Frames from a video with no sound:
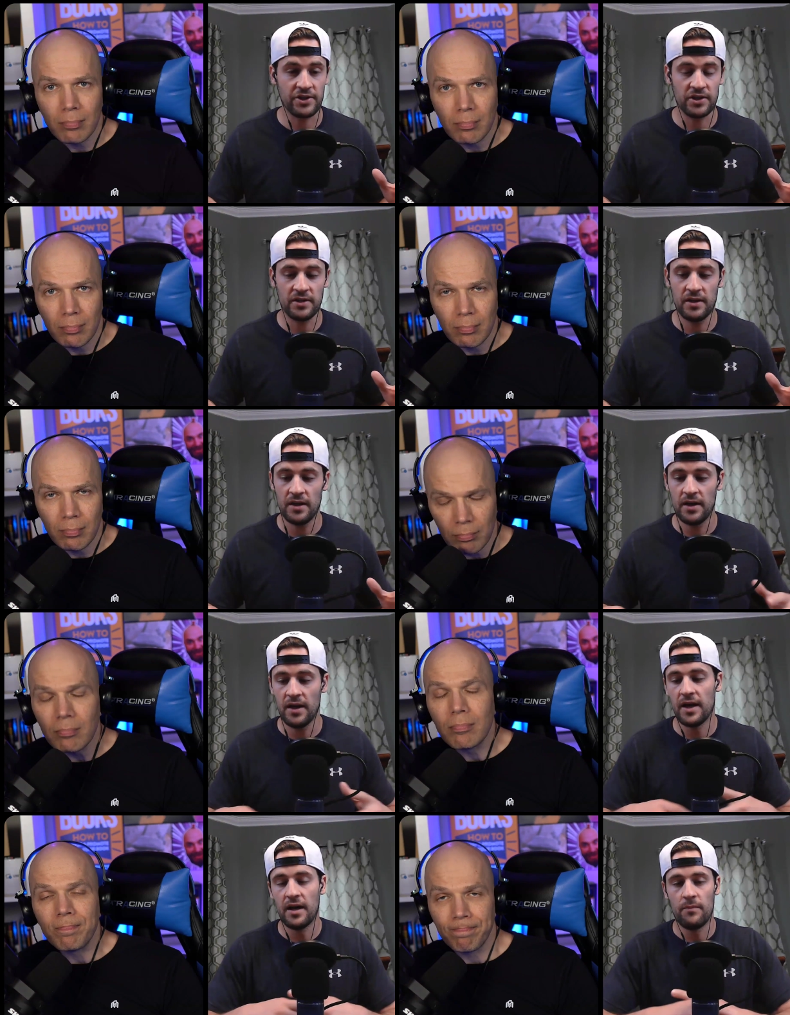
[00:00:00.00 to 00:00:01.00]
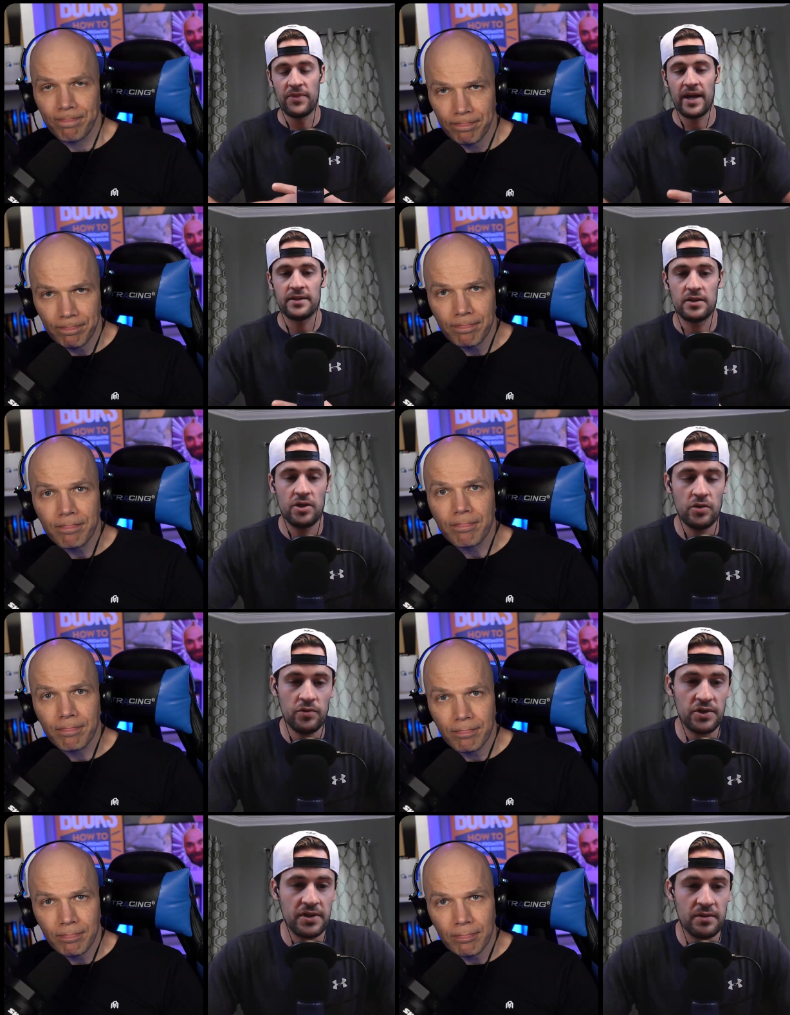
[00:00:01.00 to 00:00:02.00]
Speaker 1: or fashion. That's
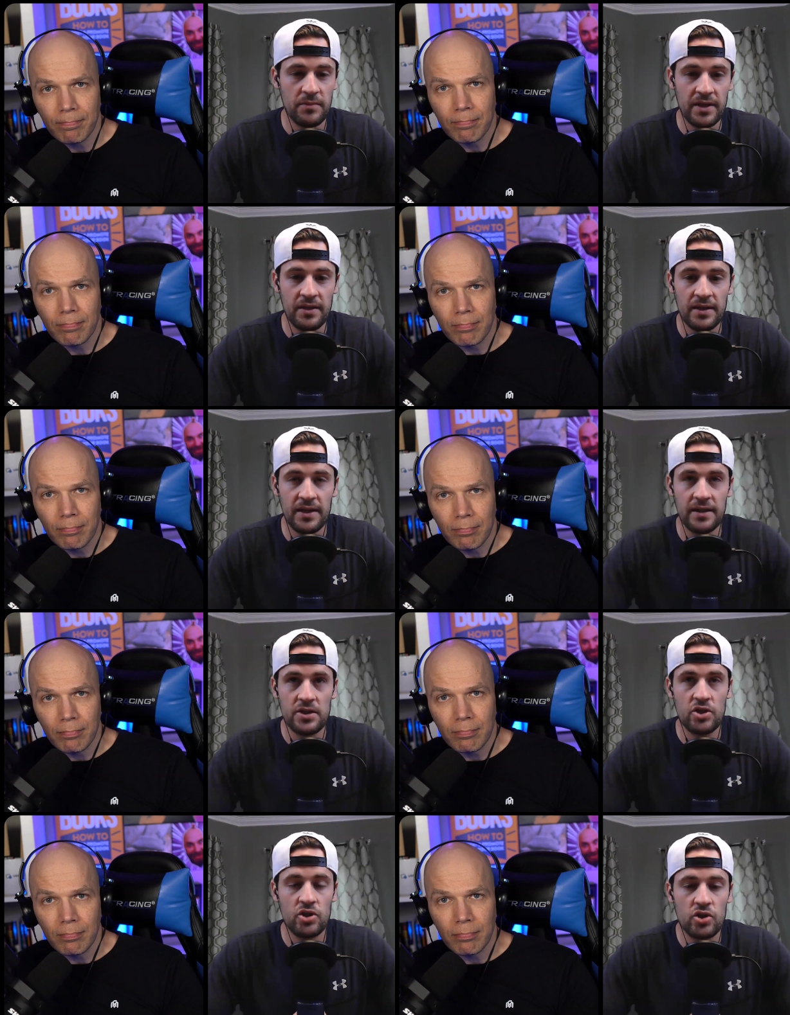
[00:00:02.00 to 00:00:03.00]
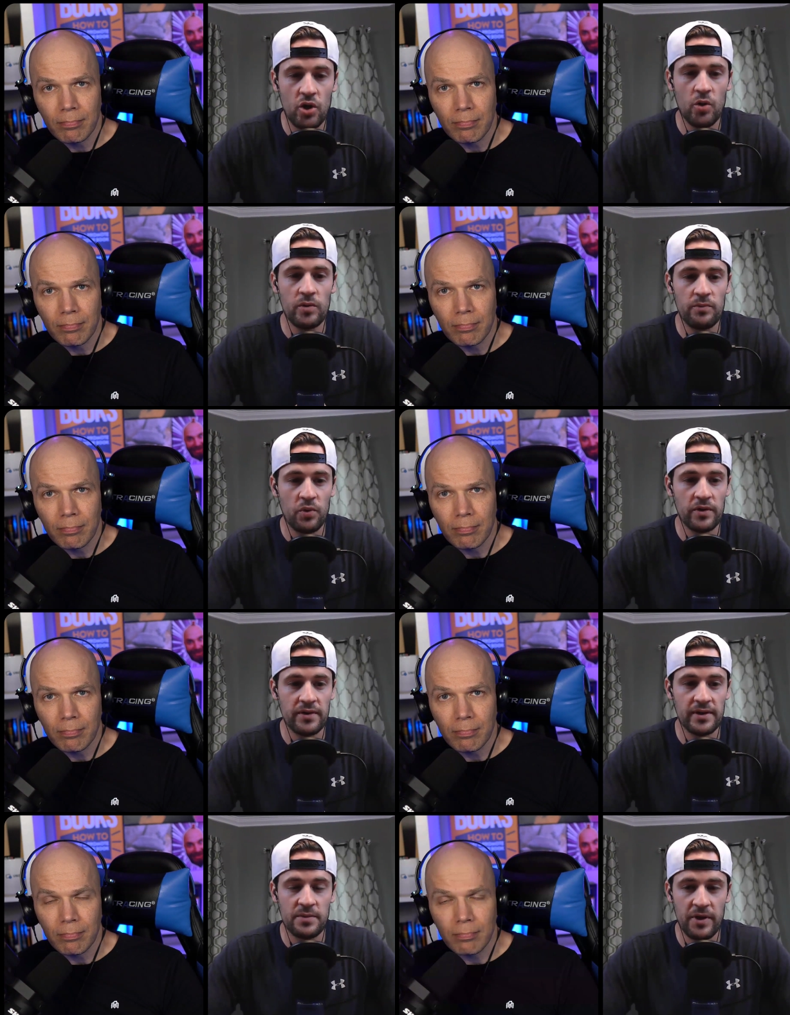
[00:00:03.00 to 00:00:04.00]
huge to me, and it's so
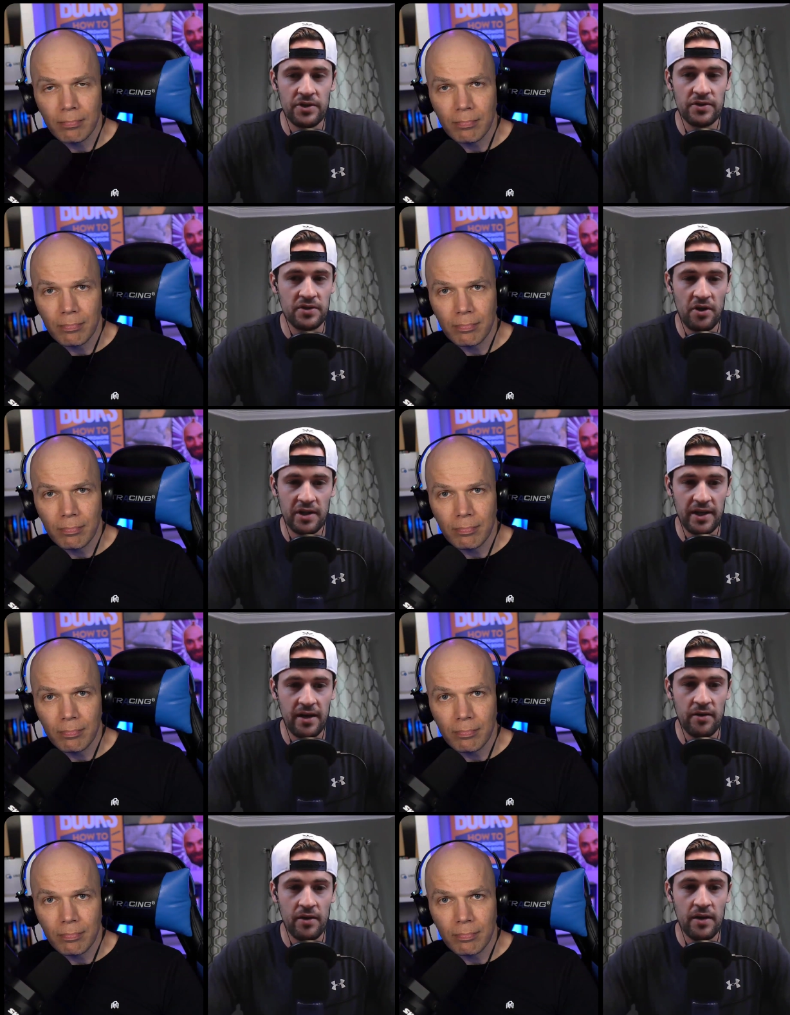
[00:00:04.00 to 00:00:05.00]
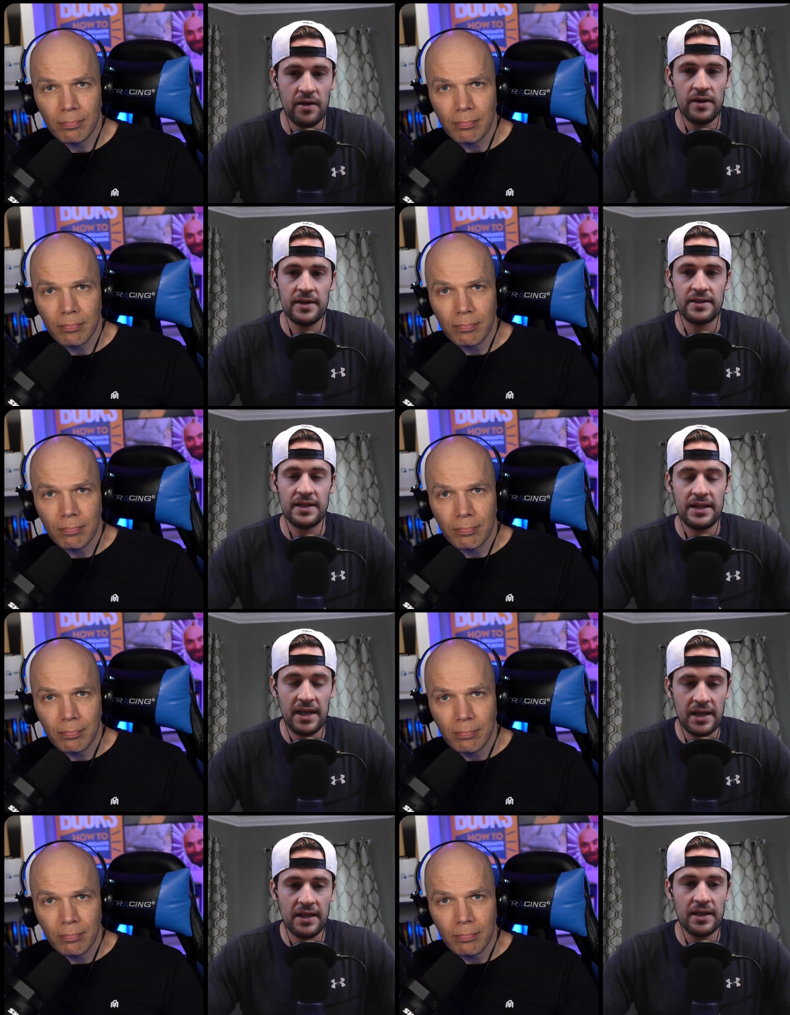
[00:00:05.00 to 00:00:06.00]
important, especially starting out, is
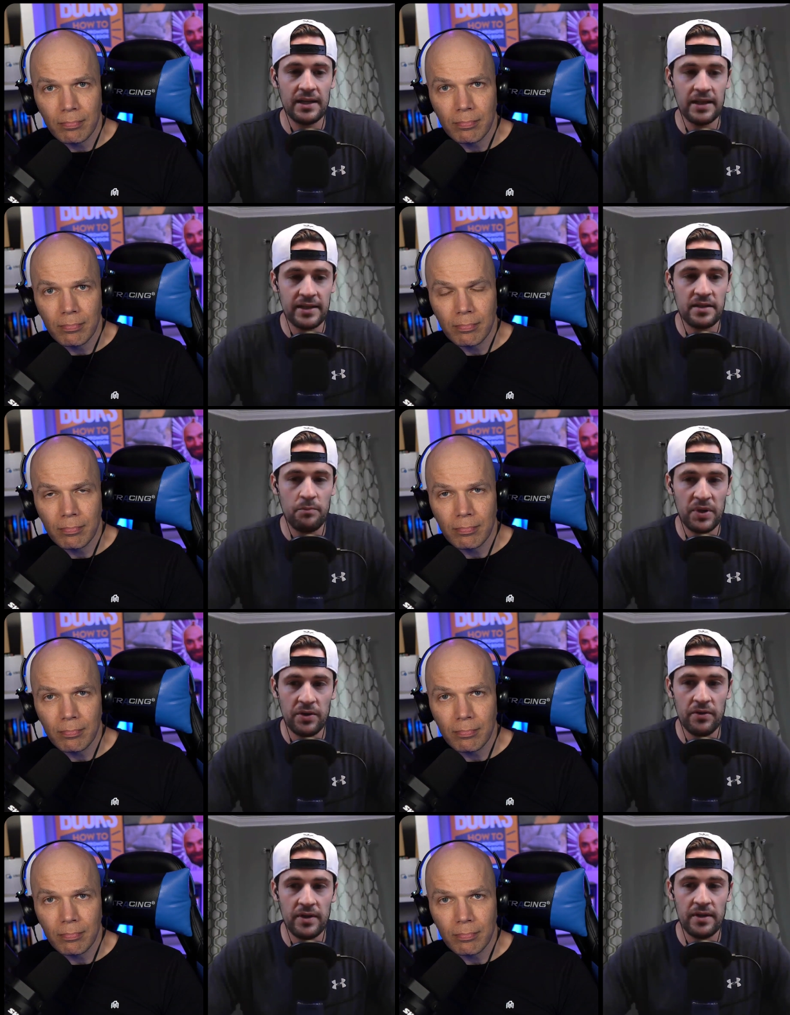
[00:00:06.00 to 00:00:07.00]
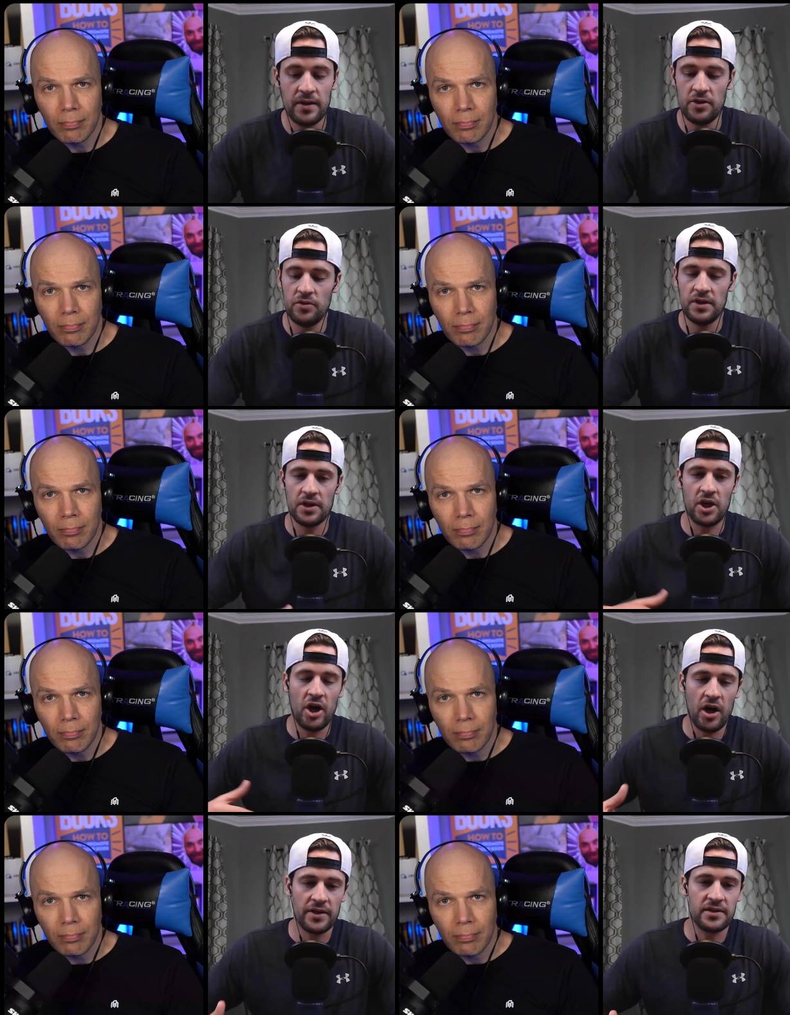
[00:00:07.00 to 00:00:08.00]
getting a list built, and then you need to
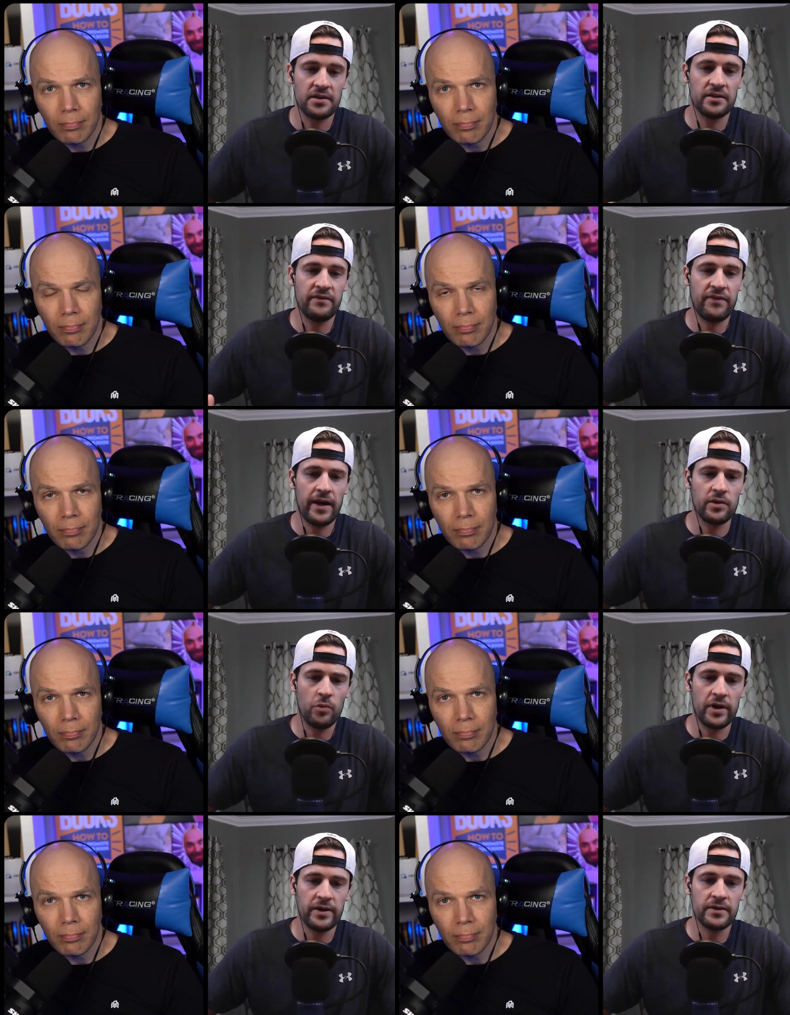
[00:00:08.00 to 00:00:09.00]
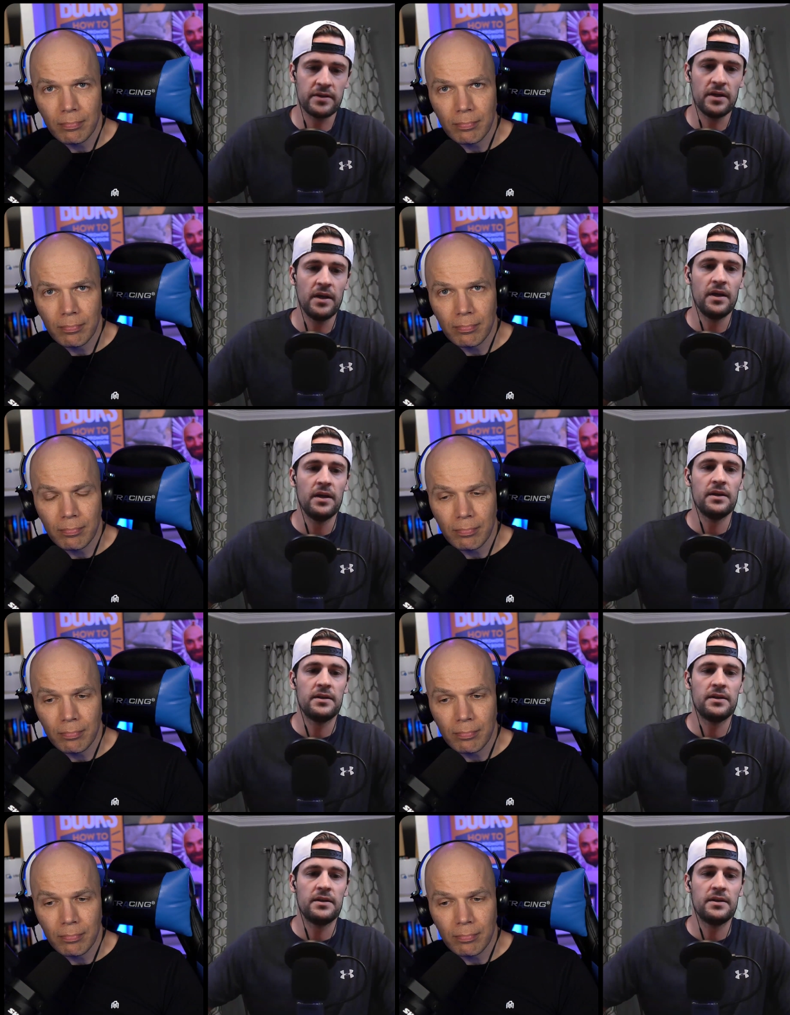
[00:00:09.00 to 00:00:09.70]
constantly find ways